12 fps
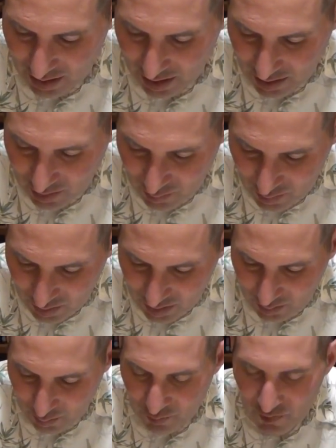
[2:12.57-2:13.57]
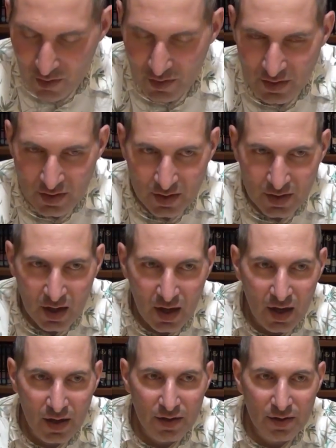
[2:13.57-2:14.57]
it's really focusing
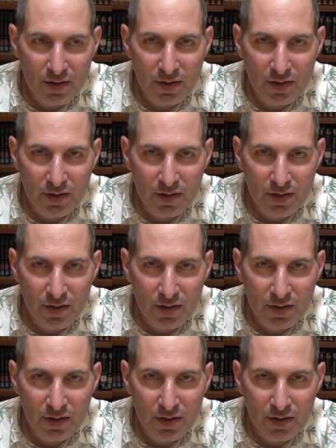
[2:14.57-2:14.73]
on